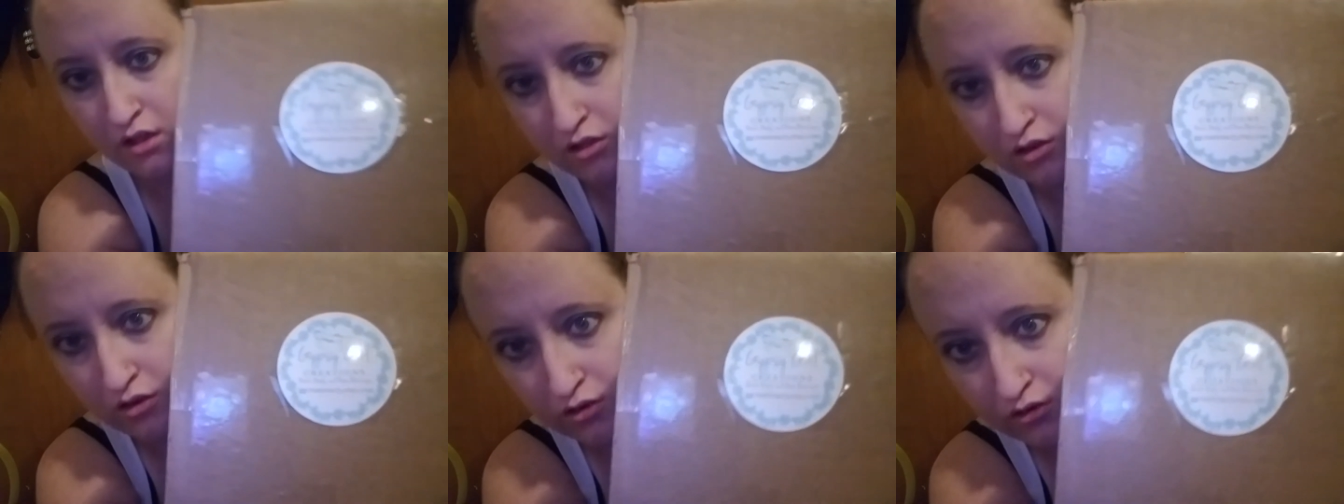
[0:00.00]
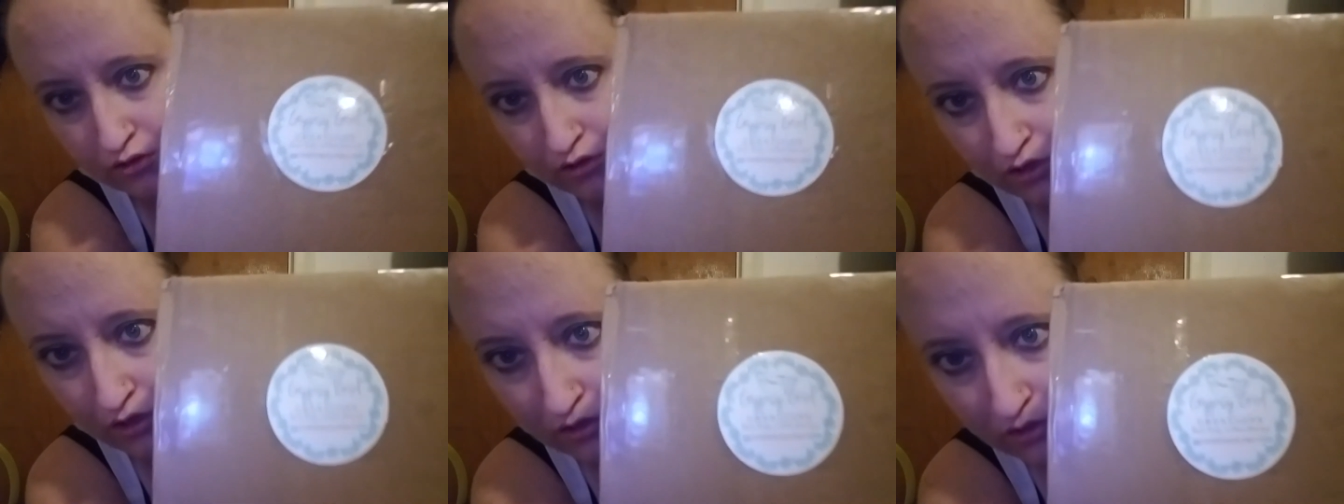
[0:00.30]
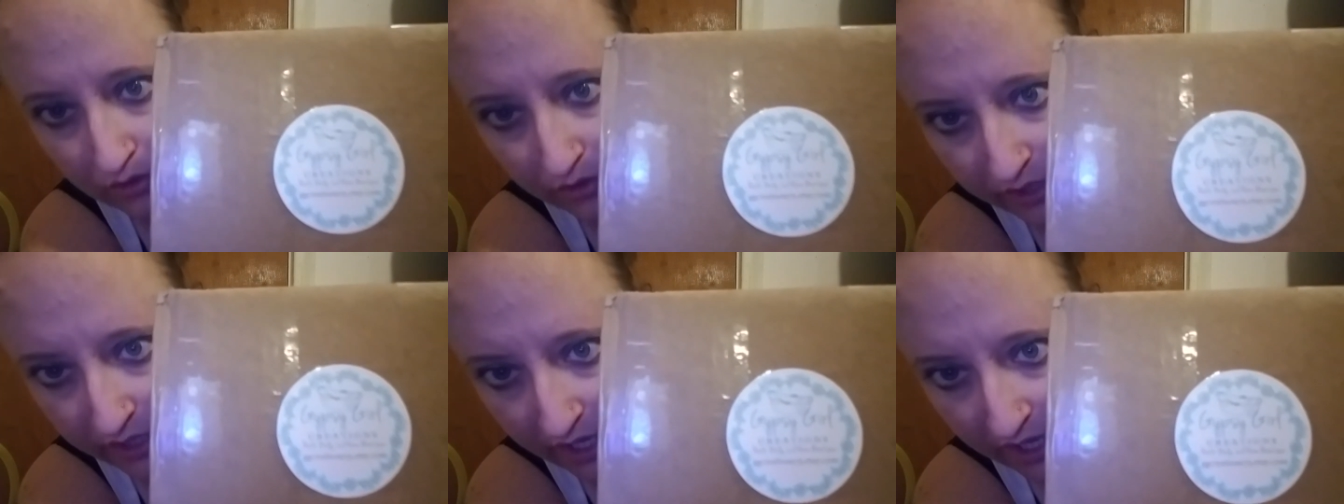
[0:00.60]
Girl
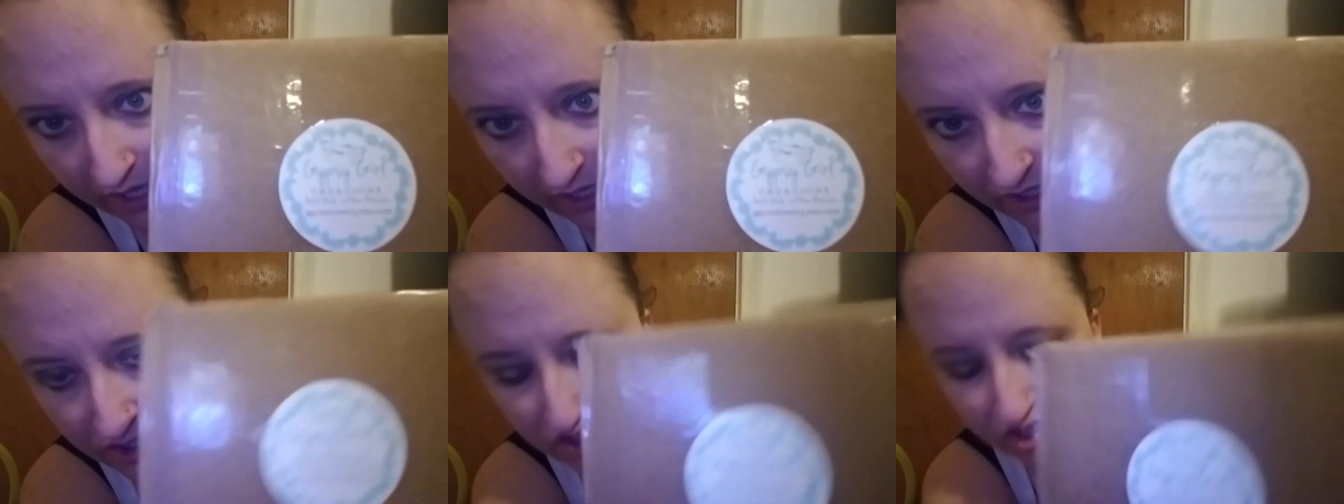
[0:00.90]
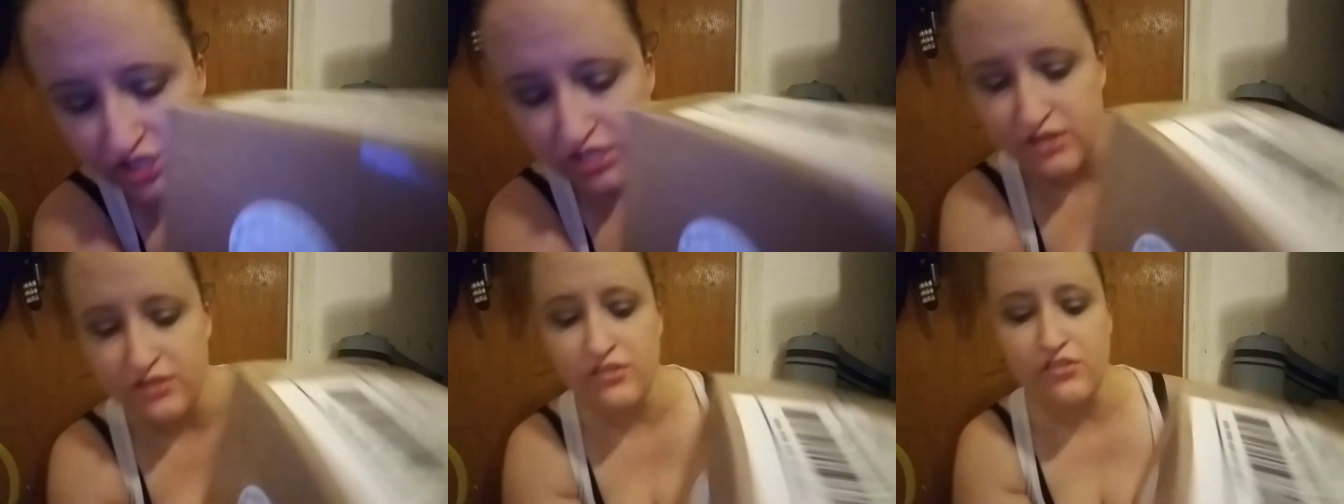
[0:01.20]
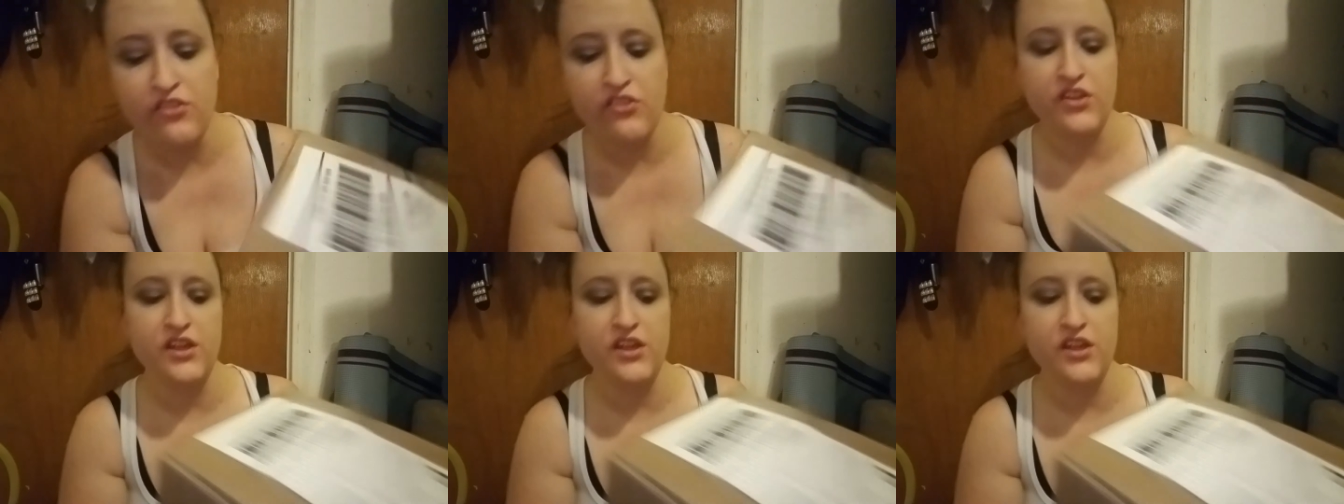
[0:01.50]
Creations.